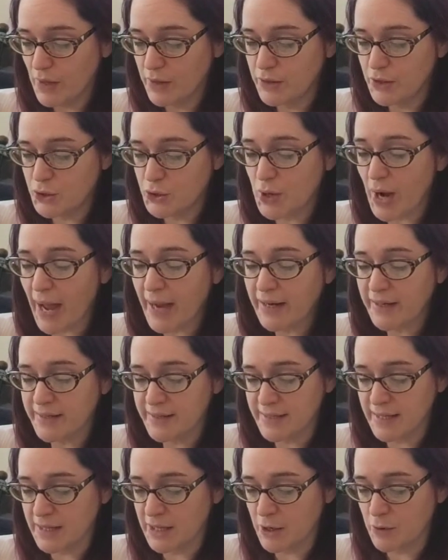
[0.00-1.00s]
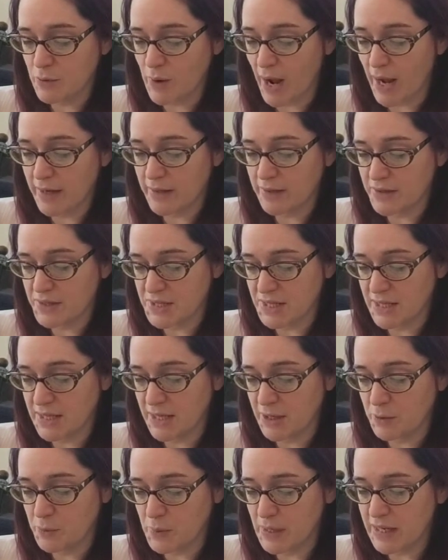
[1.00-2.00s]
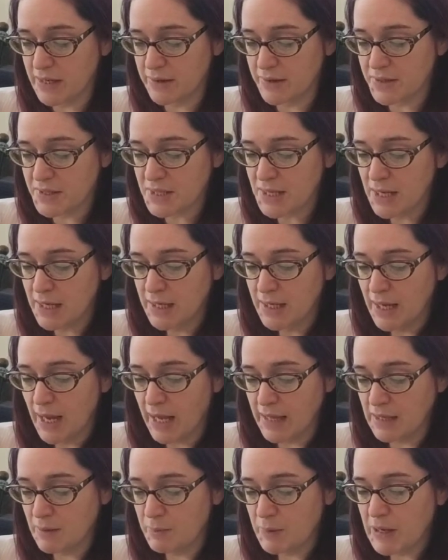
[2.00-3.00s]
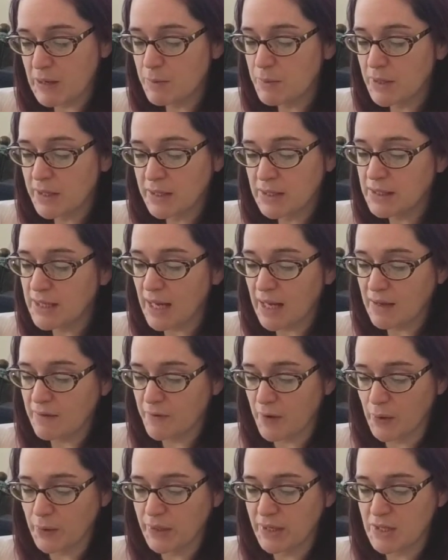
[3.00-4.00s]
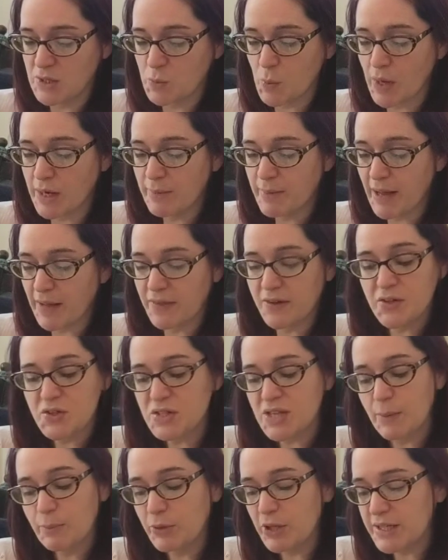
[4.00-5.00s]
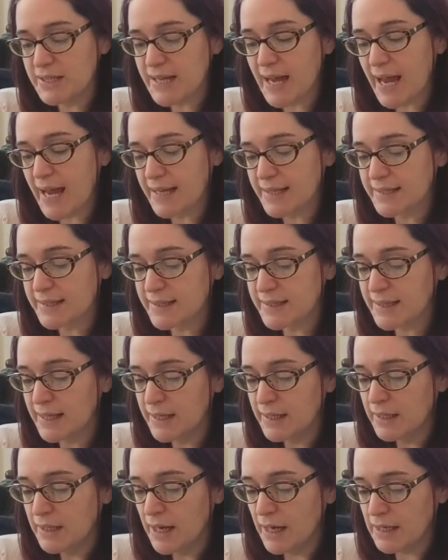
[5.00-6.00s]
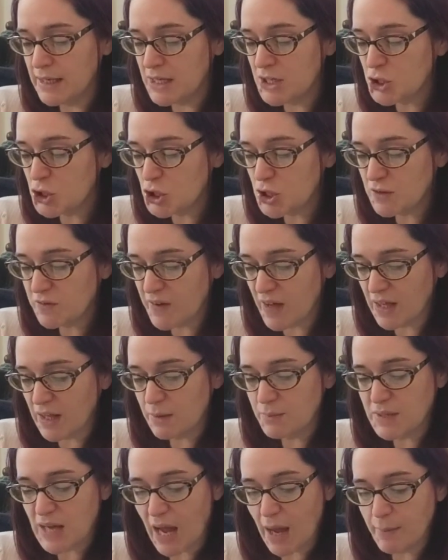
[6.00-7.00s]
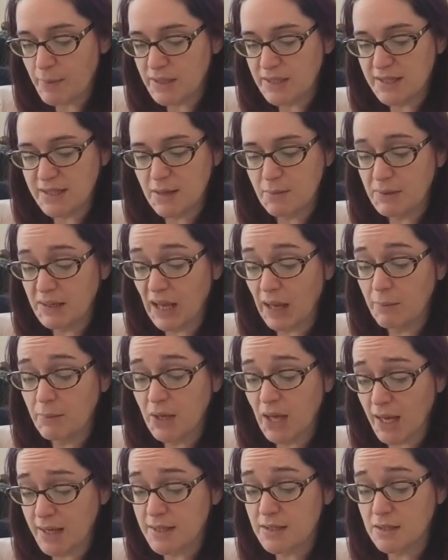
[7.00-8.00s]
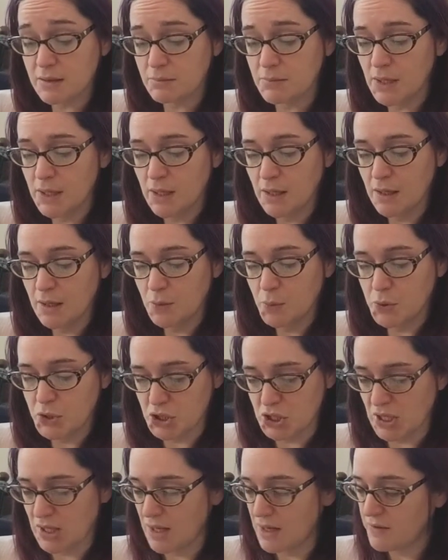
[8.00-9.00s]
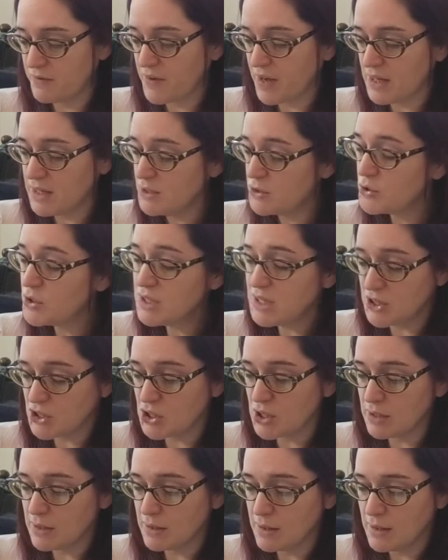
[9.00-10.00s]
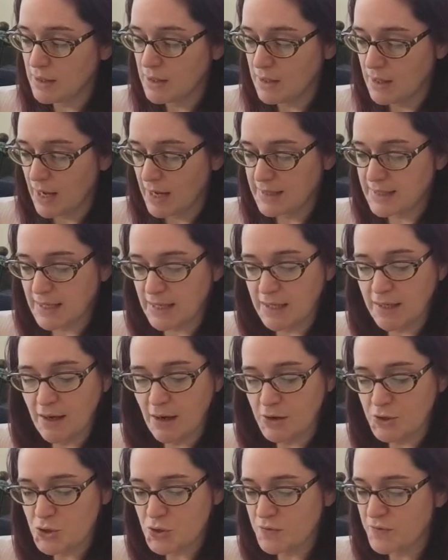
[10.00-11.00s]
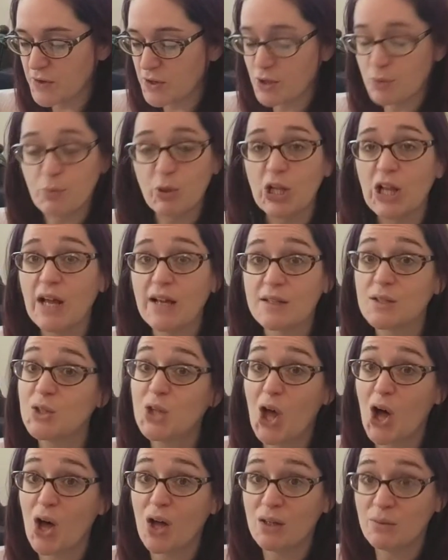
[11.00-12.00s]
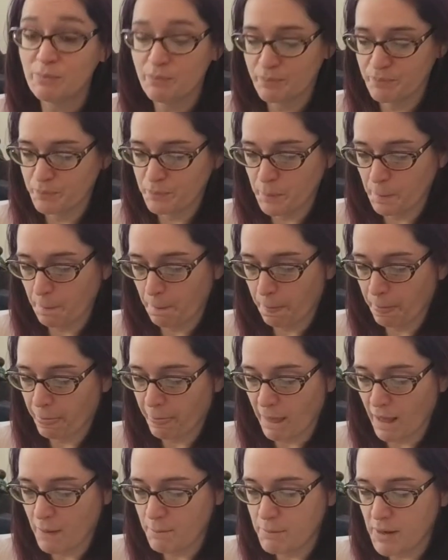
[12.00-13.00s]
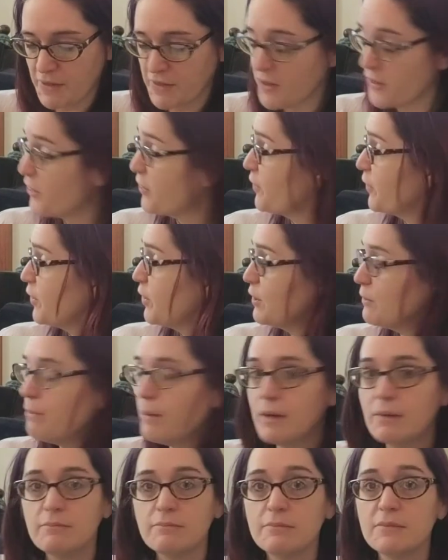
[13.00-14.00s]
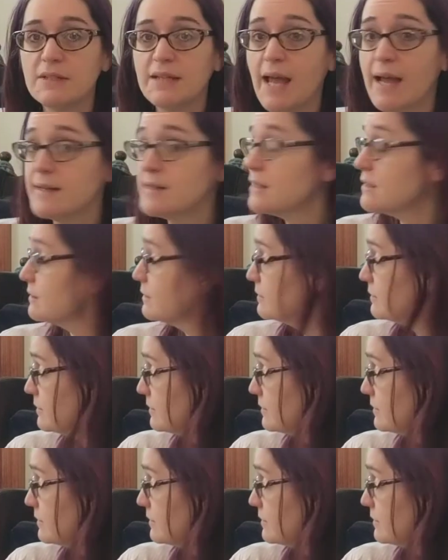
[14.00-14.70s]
The dragons and their riders and their weirs, and the people in the cave holdings went about their separate tasks, and each developed habits that became custom, which solidified in tradition as incontrovertible as law. By the third... Yes?